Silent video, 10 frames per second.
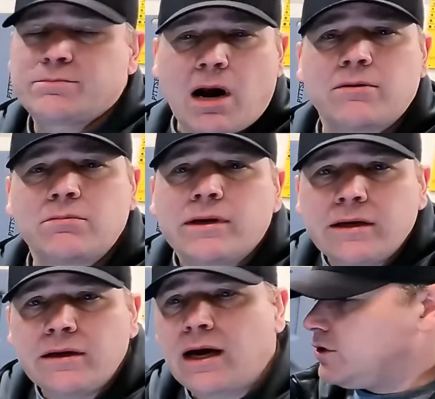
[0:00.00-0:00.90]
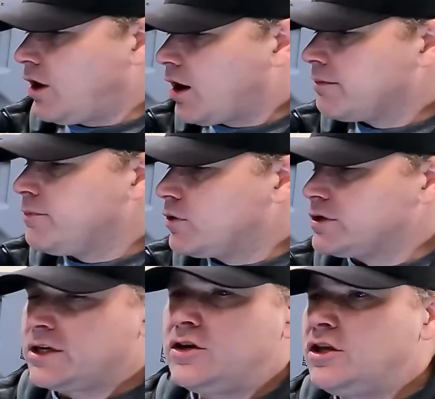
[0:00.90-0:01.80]
Probably. There are
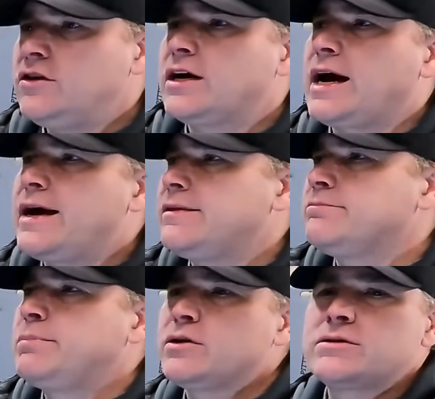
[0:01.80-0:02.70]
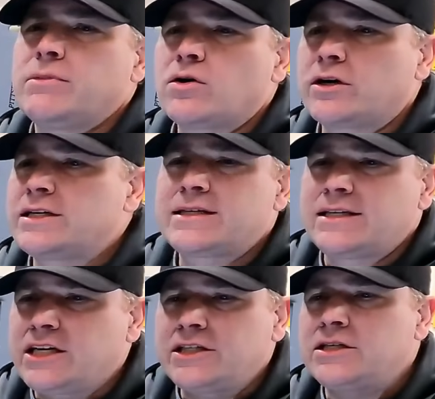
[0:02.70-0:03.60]
motors that a guy that builds a motor and
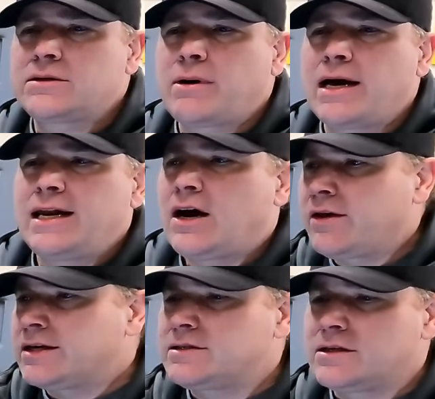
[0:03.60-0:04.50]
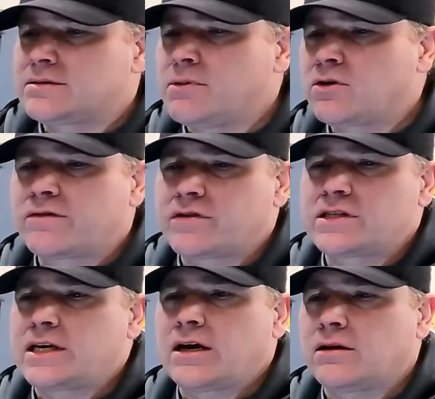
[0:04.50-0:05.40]
changes his mind, and now he has this motor for
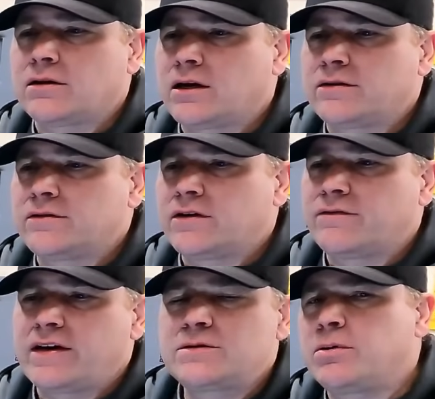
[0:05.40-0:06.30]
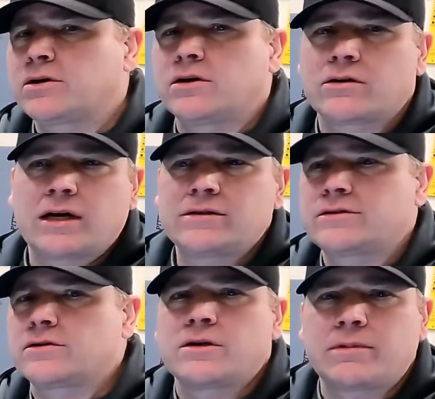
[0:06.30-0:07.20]
sale on Facebook or
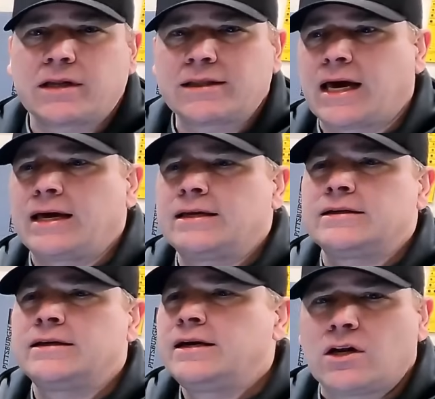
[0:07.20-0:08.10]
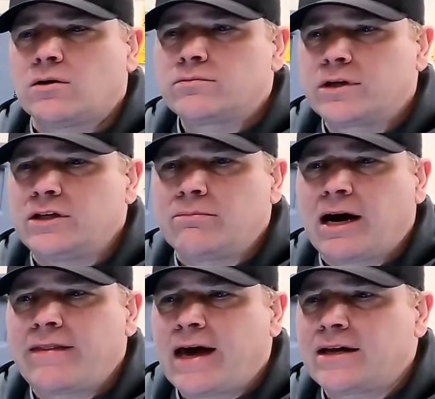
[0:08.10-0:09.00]
Craigslist or something like that. And can you
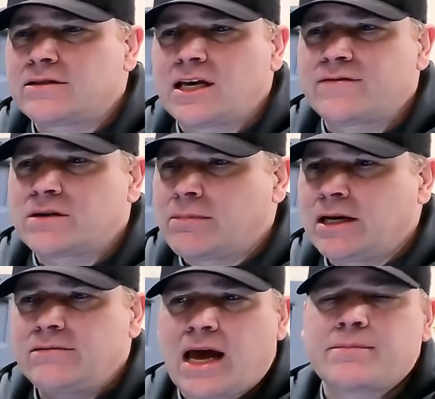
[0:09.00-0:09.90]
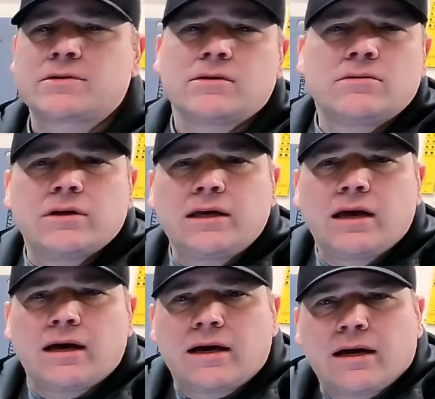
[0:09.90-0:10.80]
buy that and save some money? Absolutely.
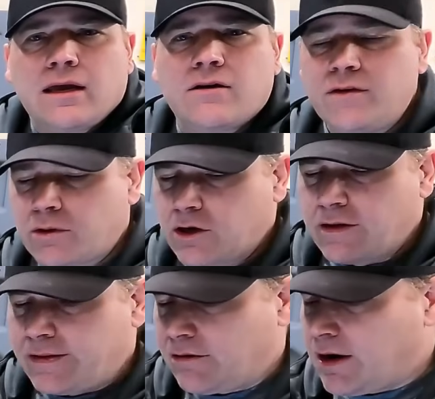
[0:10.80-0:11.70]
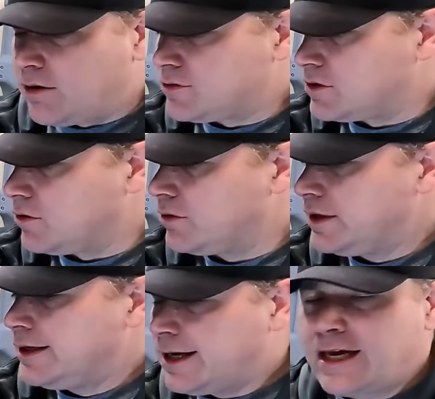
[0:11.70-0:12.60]
If you want to go down that route. So
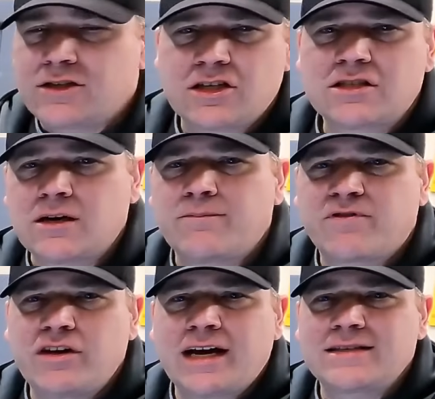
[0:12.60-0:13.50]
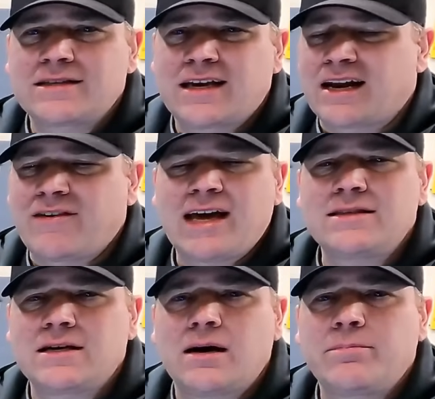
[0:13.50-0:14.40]
again, just something for you guys, kind of a
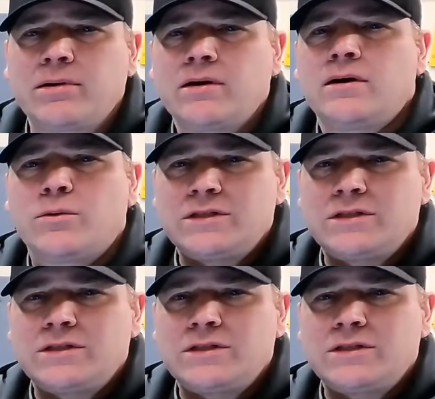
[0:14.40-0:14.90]
heads up.